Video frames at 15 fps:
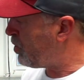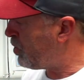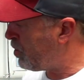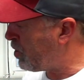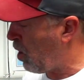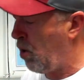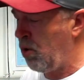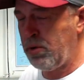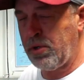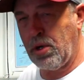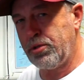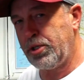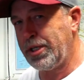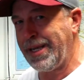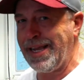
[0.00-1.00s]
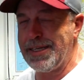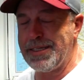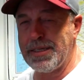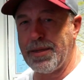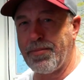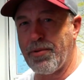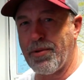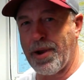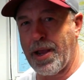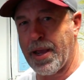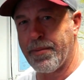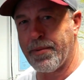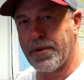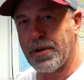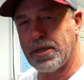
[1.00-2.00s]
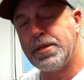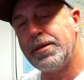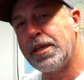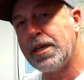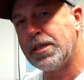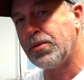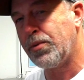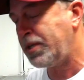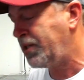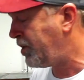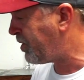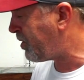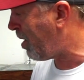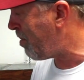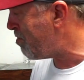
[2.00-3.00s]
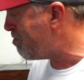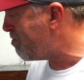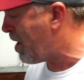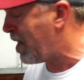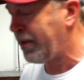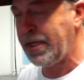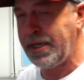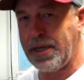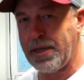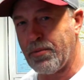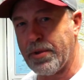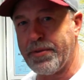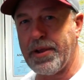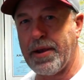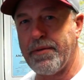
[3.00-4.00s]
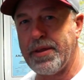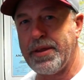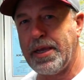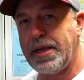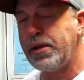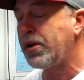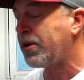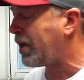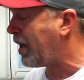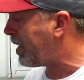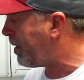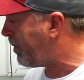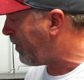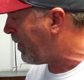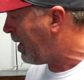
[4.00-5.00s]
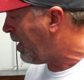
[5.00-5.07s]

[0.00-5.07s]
Don't go chasing parameters, because once you start monkeying with everything, you're gonna